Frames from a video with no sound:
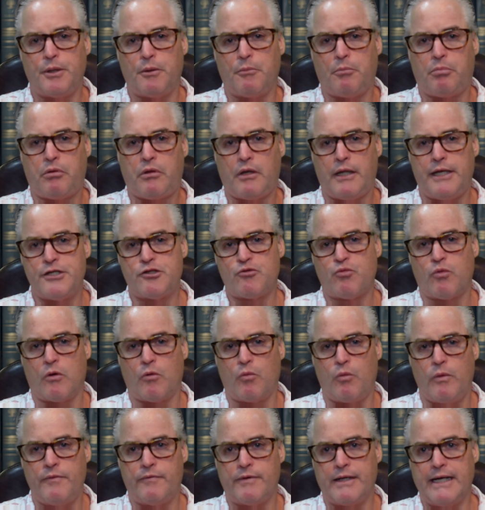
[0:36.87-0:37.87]
place where
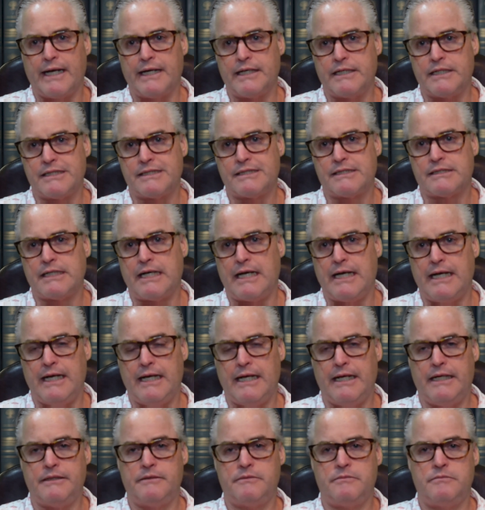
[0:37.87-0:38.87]
we've got to
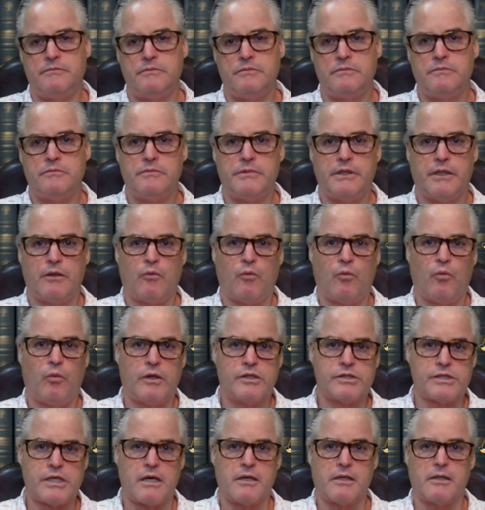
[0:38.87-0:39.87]
decide,
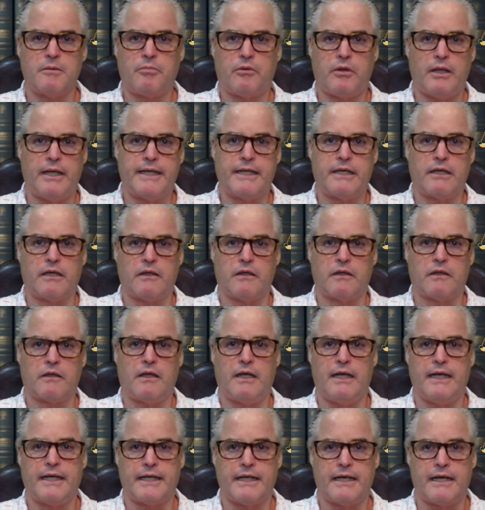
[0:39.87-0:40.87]
what is our complaint going to look
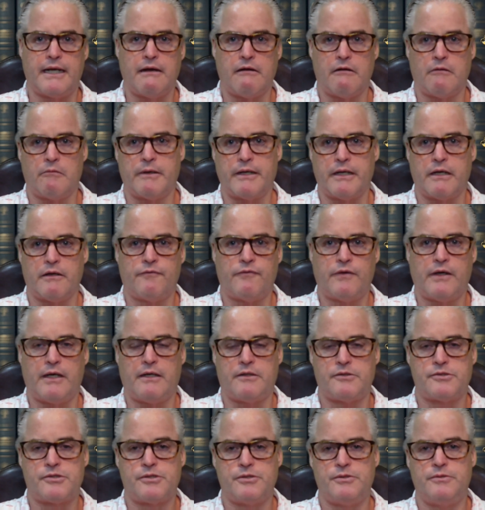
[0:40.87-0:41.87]
like and how are we going to
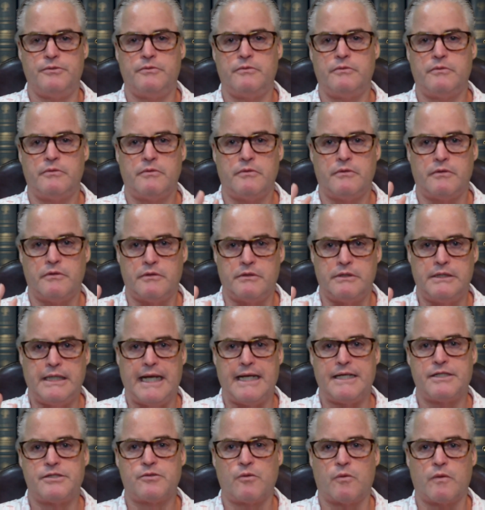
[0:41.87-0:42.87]
file suit,
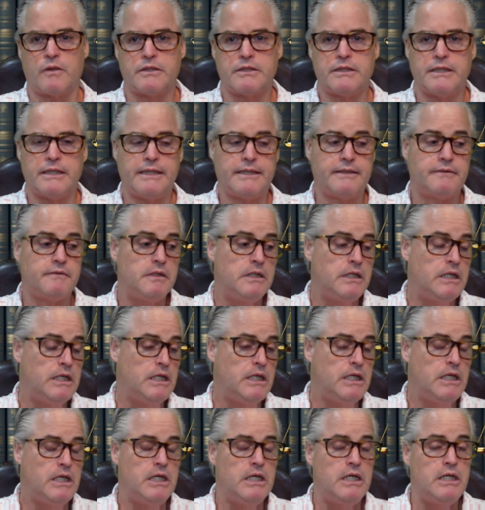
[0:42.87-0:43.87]
that sort of thing.
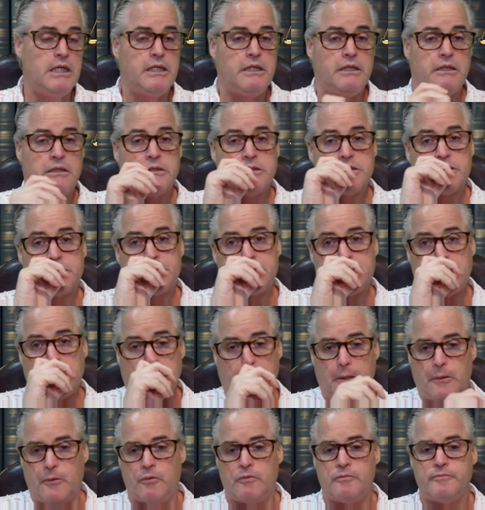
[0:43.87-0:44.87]

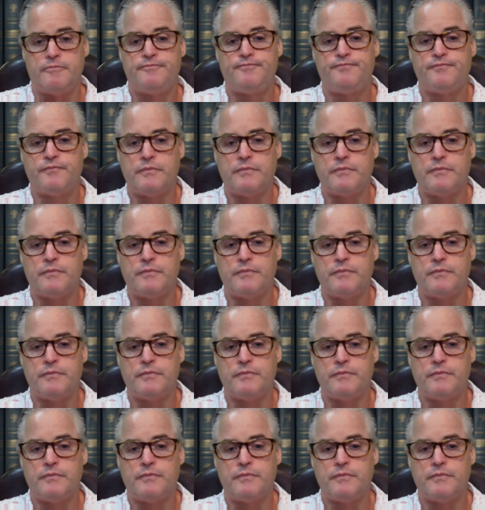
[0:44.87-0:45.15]
So,